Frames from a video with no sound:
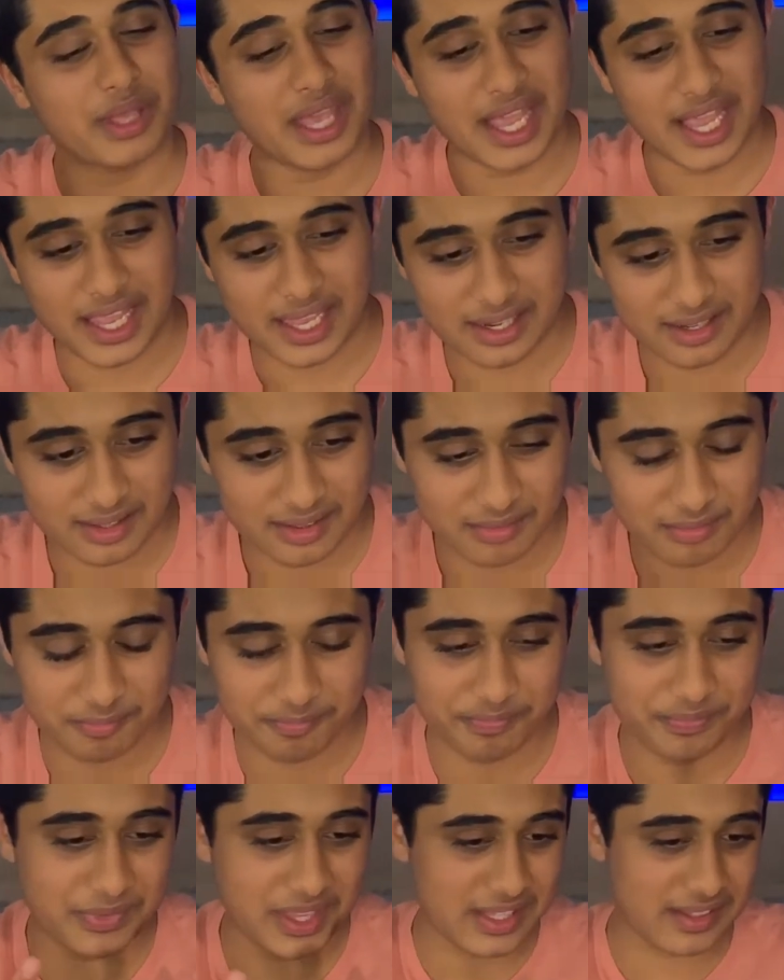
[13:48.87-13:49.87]
and
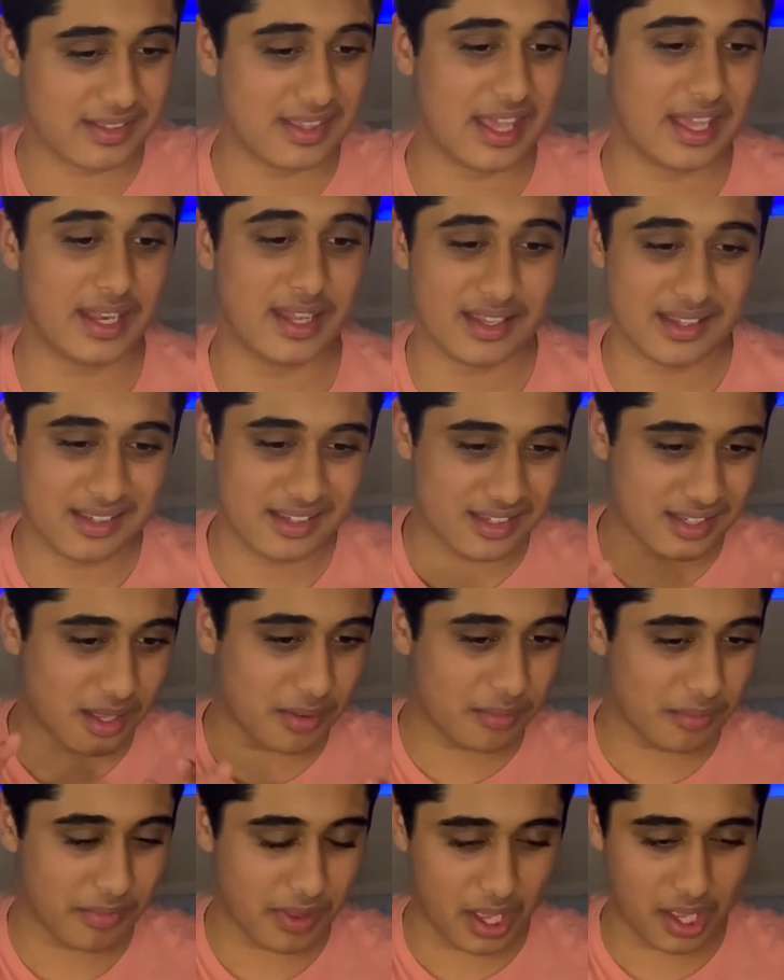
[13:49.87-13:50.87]
things that
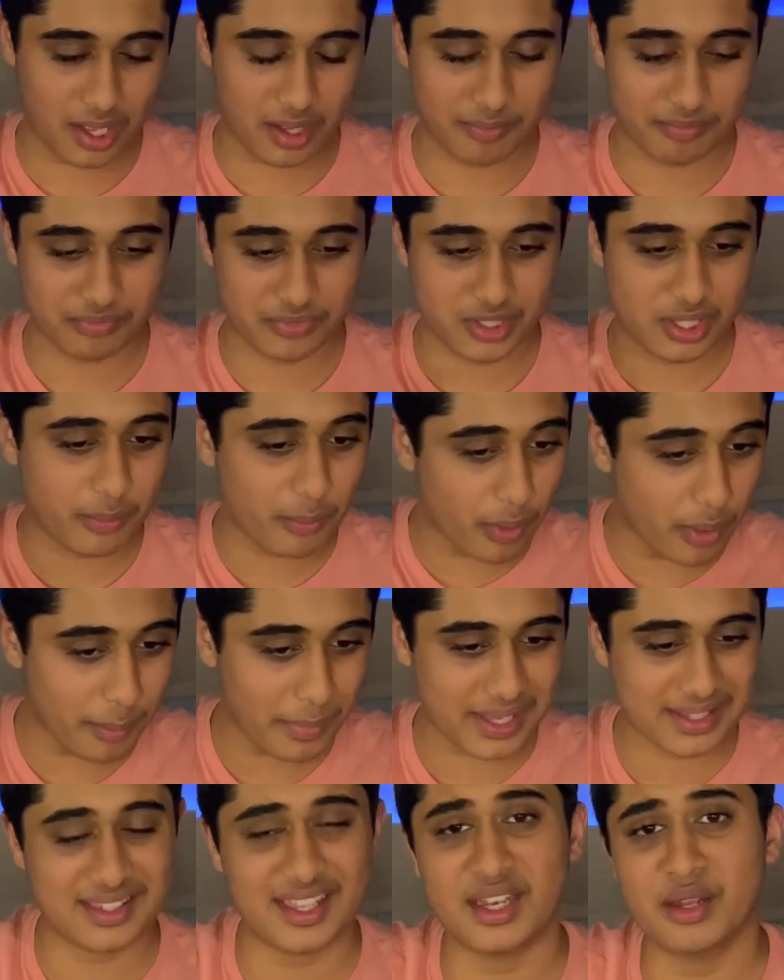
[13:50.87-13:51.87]
somewhat my
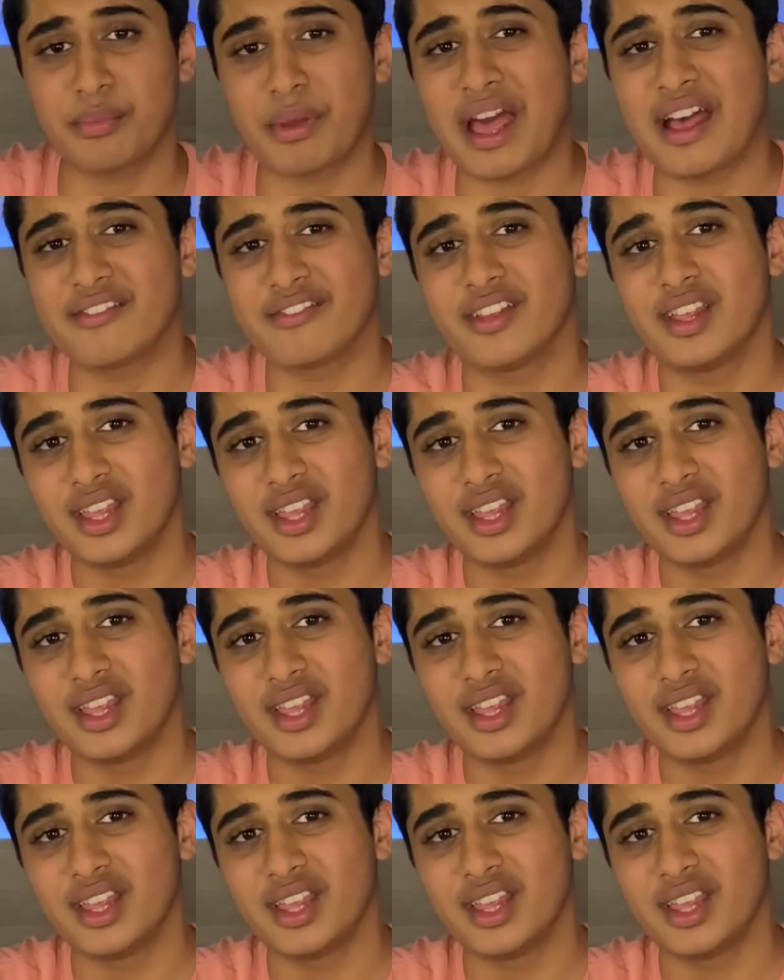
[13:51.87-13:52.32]
setup have